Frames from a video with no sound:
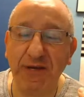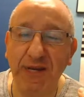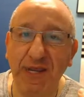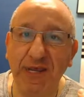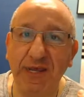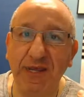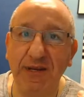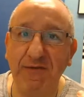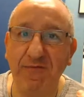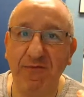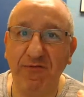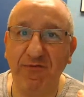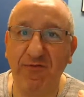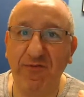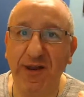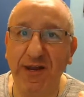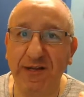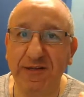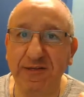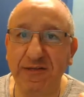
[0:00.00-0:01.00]
a negative
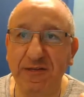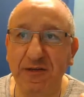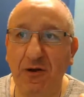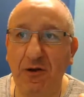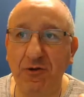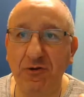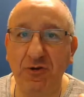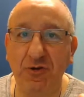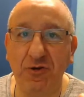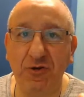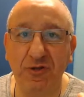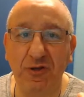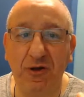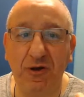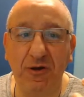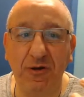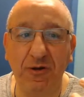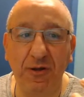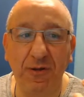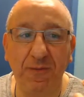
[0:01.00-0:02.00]
effects on your
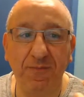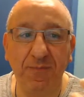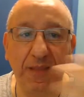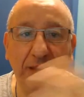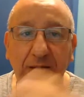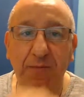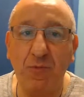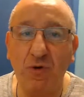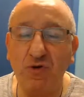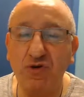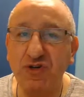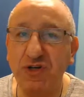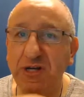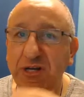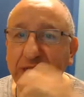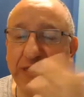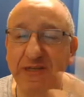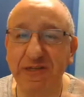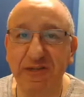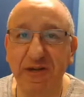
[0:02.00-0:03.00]
dog
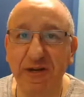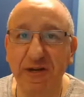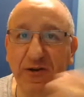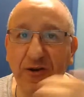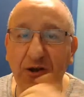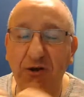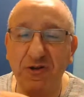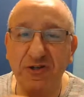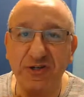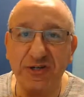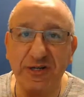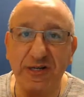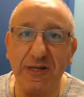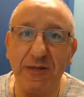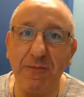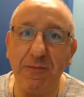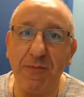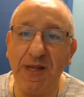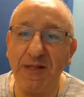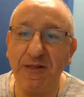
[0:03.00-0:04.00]
emotionally,
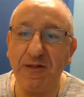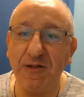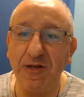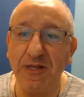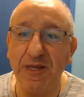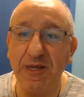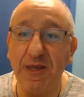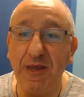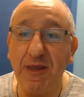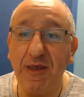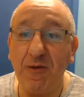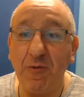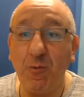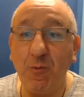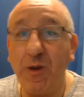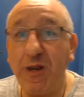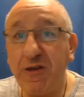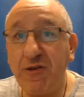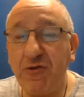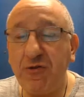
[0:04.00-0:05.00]
psychologically, mentally,
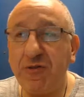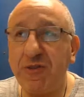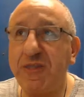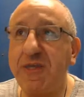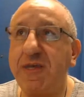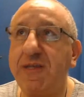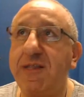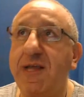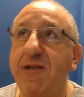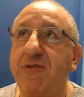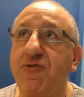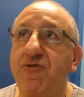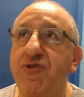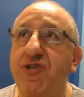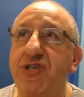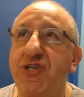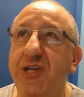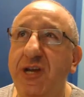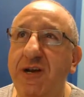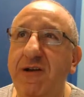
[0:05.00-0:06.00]
when you think that you
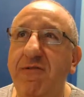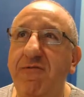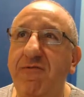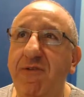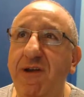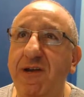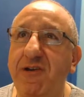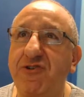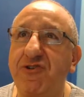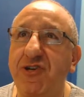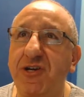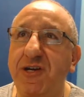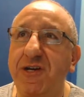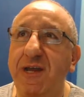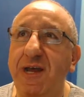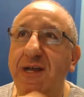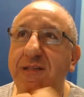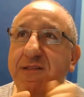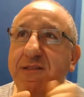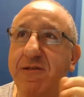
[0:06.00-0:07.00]
share
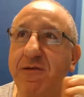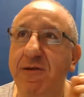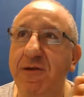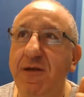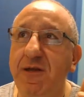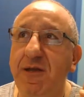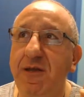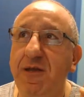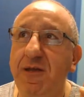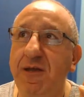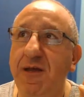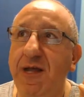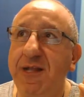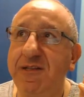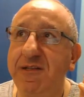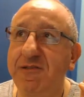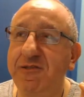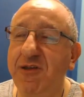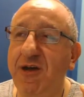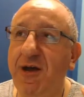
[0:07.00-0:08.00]
affection at the at
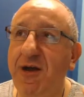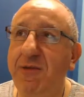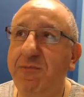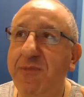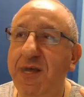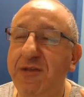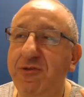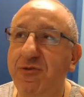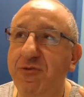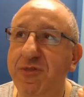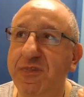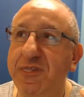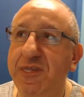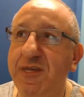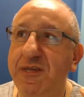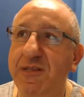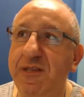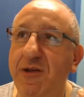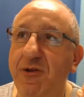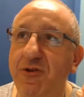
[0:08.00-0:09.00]
the time that you
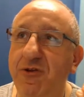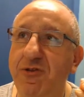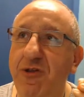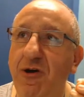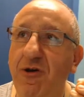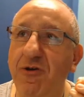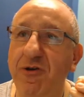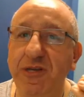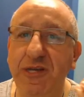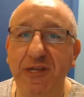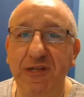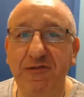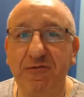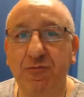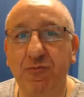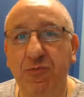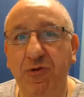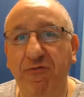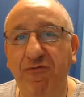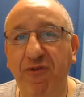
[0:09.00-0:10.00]
think your dog needs
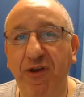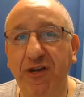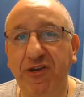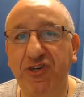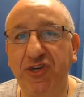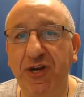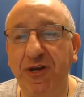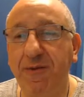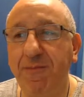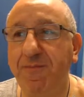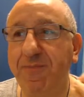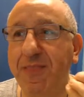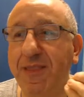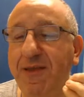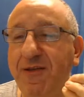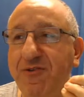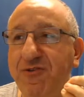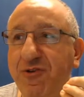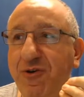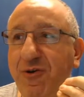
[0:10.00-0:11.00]
affection.
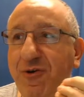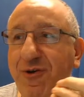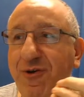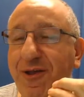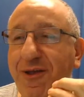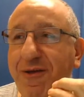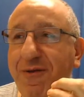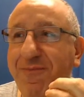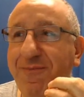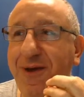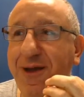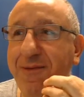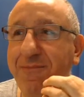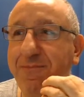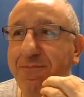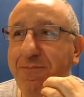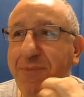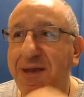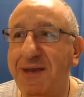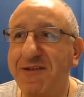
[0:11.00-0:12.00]
So my
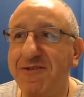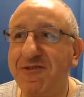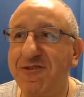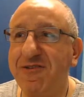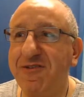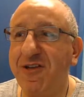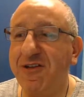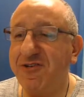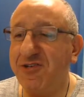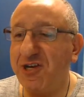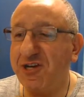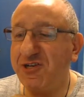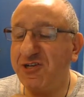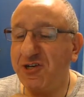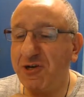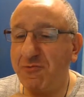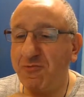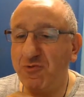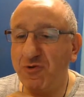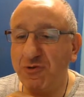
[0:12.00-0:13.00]
best
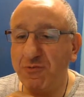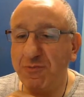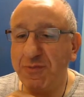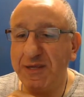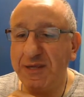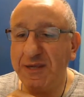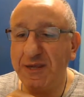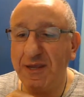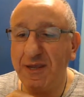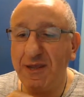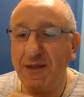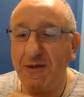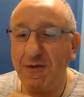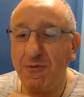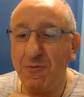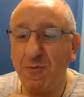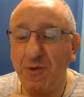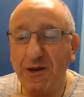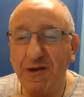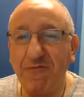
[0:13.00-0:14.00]
suggestion would be
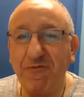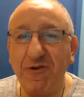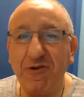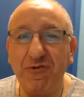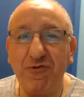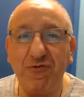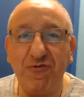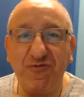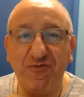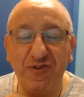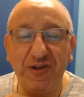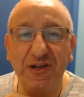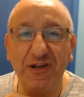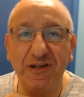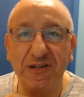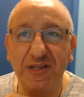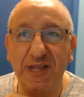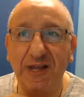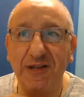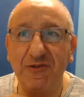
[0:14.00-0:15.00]
whenever you
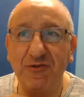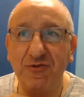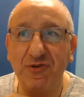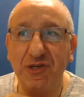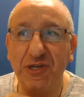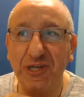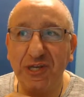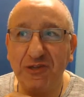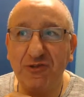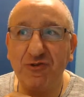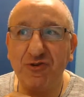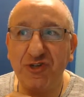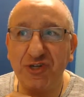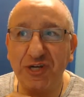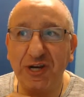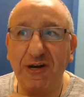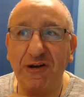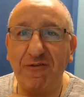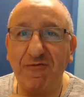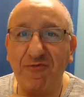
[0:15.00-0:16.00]
feel that you need to
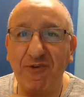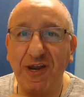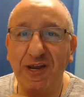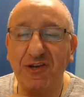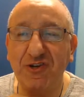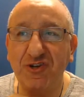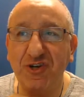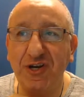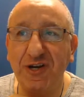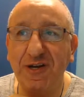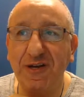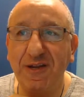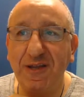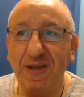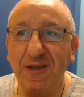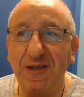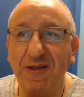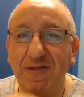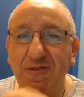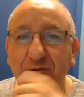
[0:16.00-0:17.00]
share affection,
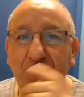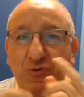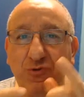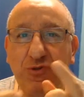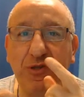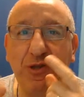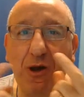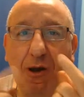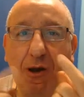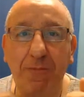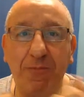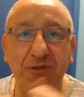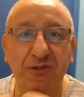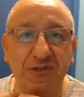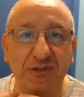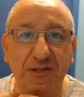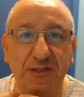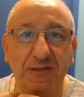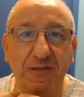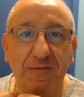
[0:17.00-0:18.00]
do the
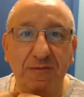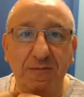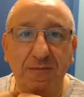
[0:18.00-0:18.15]
opposite.